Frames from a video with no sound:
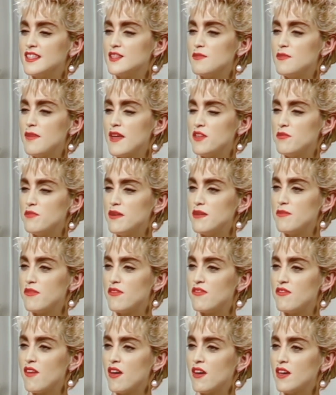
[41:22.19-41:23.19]
It's meant to be
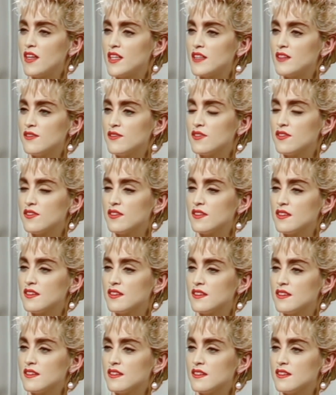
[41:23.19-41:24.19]
provocative,
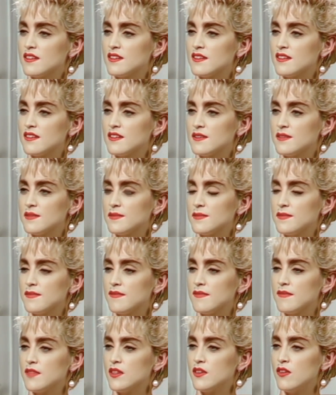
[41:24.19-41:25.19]

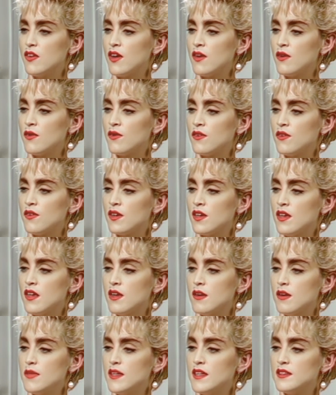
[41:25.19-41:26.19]
you know,
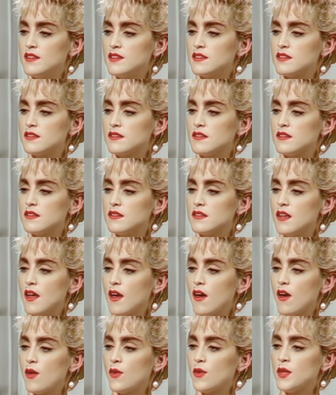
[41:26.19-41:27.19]
but it's
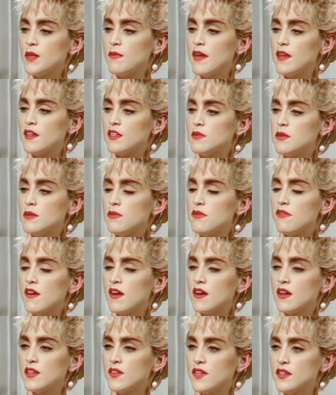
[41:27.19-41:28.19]
not only meant to be
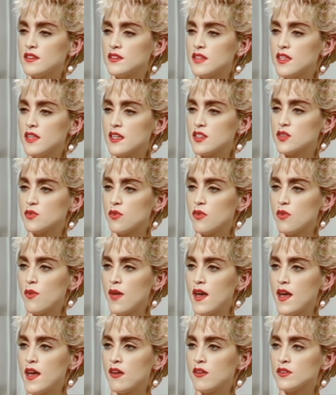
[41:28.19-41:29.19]
provocative in a
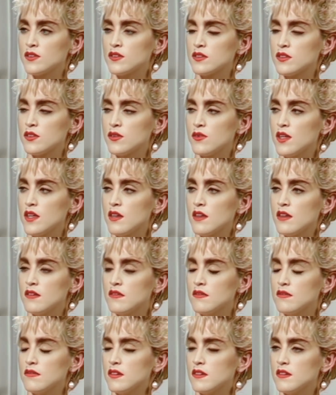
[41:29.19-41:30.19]
sexual way, also in
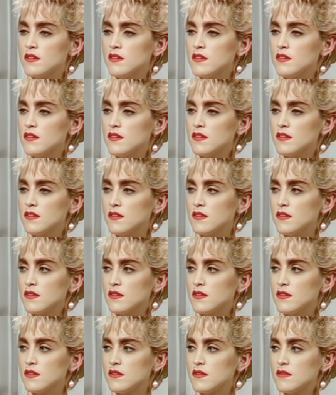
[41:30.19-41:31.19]
a
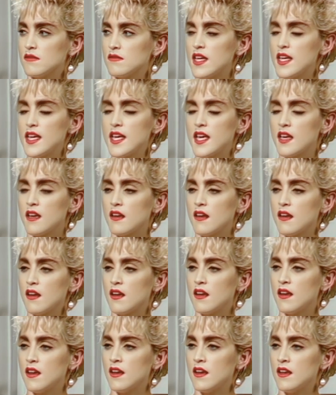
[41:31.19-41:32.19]
thinking
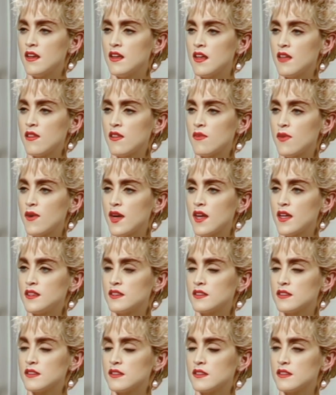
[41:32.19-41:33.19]
in other
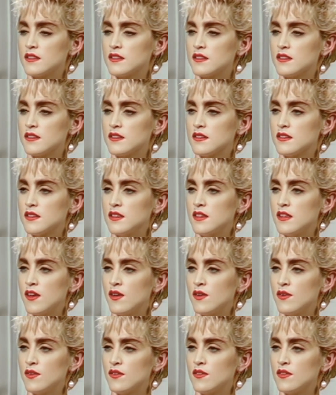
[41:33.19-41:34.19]
ways, you
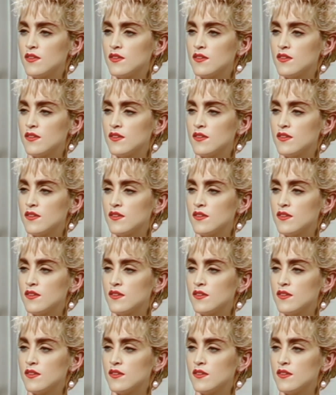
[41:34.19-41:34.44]
know.